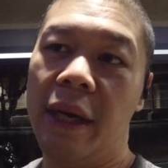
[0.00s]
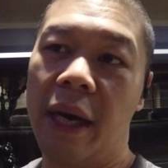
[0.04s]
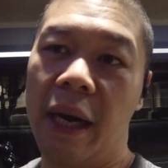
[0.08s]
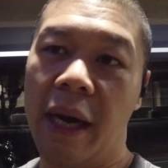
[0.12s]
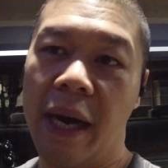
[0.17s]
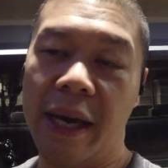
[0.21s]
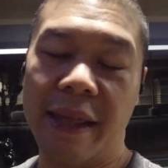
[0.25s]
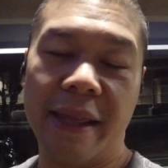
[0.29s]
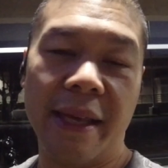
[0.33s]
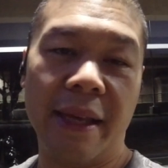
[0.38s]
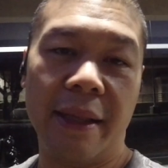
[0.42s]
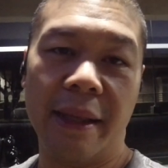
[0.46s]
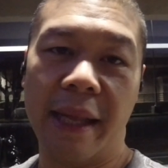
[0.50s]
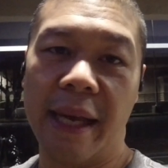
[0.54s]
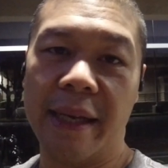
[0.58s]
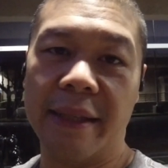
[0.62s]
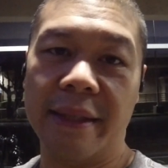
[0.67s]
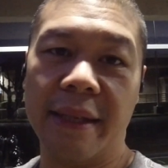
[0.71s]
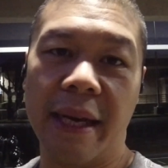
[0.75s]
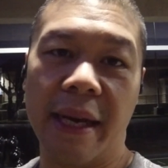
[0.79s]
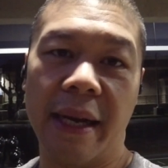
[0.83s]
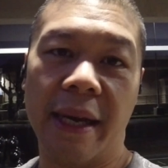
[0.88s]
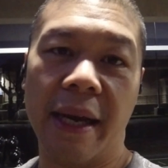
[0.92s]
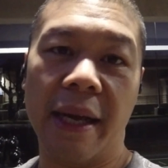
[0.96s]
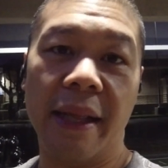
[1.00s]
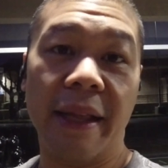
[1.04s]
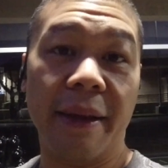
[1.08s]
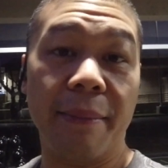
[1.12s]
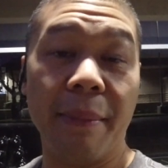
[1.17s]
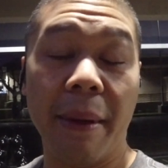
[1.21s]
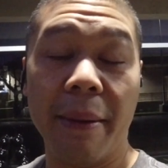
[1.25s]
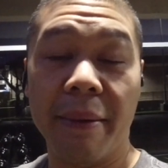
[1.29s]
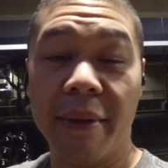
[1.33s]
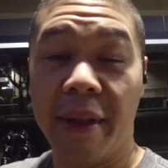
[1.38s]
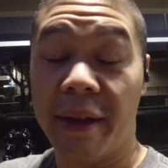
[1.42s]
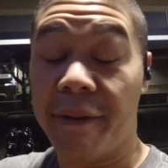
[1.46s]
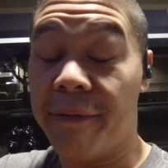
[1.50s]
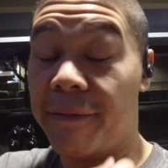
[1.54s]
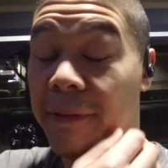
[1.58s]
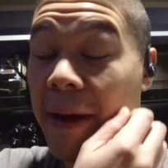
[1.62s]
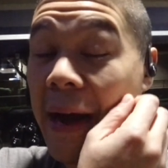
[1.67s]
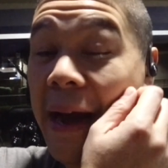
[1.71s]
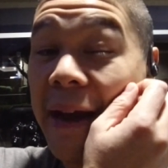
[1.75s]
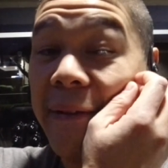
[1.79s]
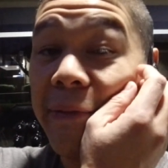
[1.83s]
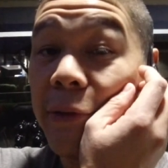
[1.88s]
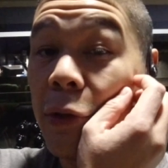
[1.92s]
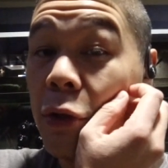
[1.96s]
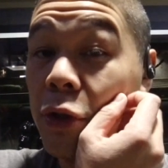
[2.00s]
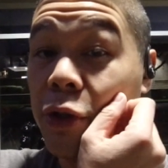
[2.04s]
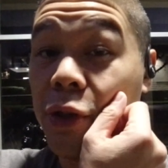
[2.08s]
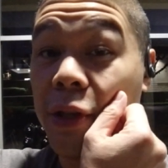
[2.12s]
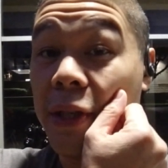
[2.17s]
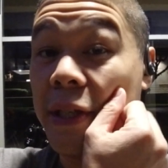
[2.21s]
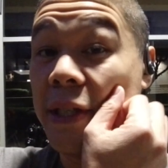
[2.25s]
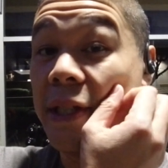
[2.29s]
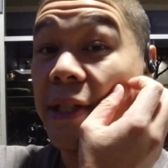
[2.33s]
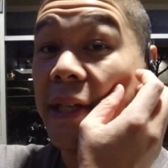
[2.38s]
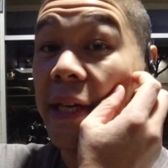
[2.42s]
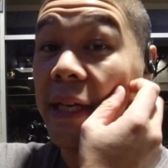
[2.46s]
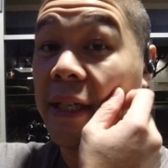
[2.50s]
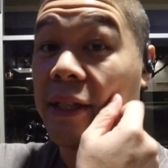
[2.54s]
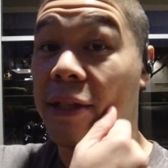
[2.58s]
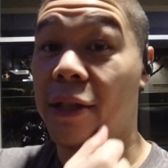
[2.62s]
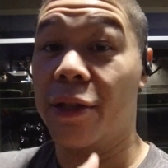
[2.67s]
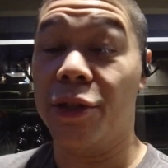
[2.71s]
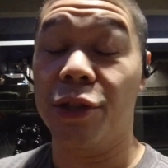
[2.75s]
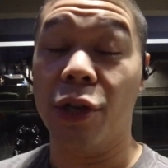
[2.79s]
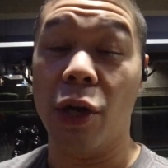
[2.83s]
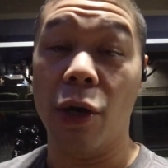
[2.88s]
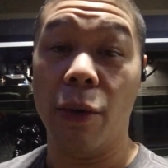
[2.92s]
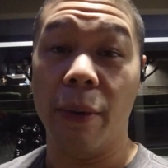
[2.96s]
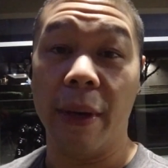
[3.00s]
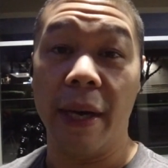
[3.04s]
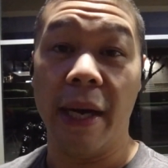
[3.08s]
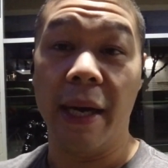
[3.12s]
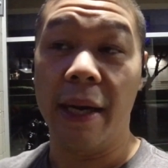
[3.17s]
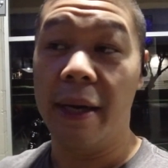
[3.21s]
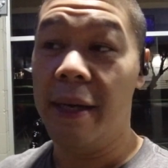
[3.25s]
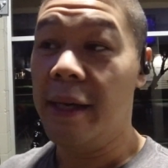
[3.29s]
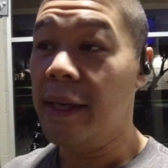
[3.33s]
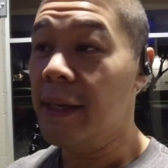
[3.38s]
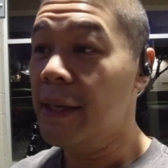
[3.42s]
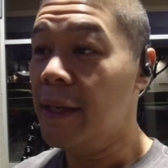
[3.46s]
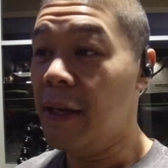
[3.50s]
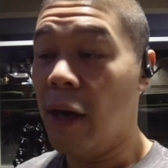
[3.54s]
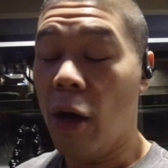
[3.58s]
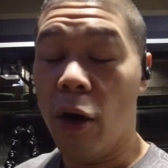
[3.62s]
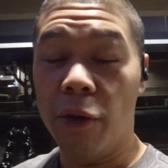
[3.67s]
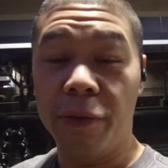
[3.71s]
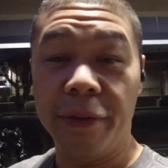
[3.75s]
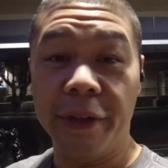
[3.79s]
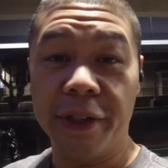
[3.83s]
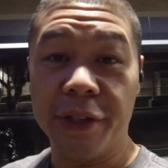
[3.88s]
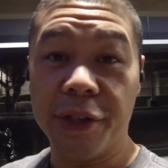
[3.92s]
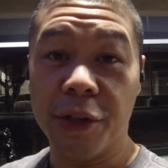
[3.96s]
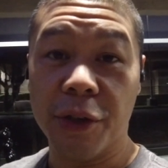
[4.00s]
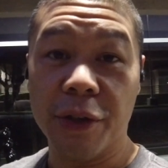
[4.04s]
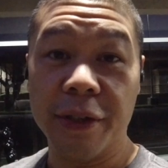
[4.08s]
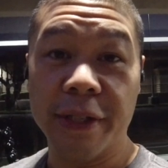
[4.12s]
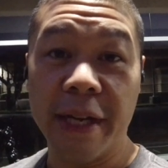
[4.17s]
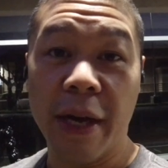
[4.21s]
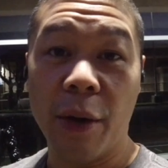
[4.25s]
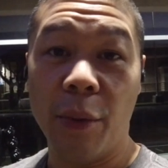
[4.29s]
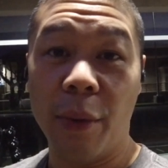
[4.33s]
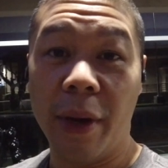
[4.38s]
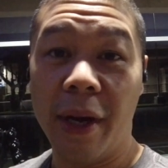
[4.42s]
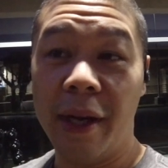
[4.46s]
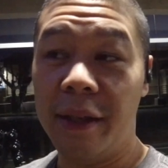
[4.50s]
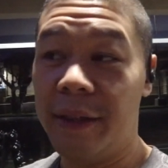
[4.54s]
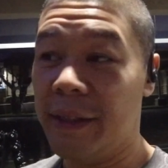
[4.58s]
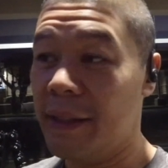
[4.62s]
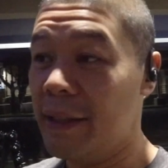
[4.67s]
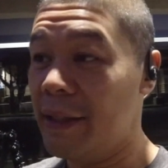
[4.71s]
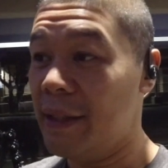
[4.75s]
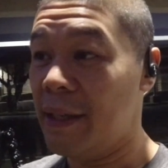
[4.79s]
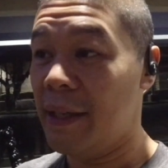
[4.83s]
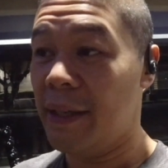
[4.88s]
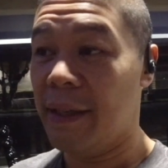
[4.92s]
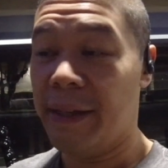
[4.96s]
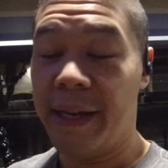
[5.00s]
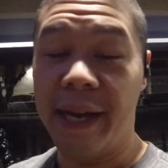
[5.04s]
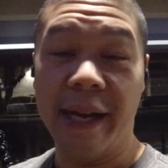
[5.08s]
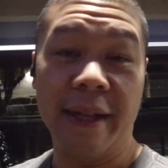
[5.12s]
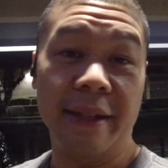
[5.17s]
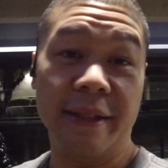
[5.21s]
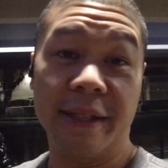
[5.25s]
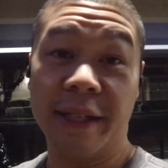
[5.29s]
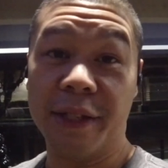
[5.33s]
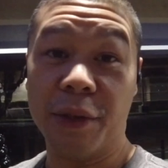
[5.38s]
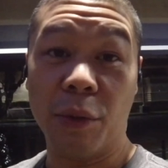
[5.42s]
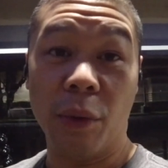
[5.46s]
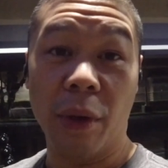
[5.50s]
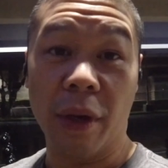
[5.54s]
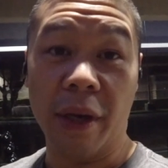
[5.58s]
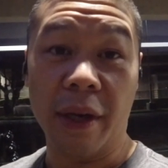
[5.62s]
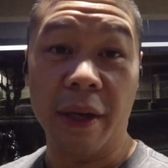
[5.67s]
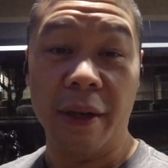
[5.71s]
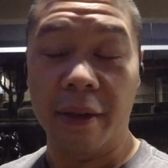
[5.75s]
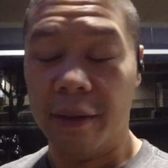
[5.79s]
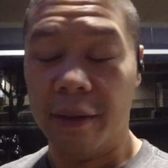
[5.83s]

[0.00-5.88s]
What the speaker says: I think last night I got like maybe like 5, closer to 6. So hopefully it turns out well, and yeah, let's get to work.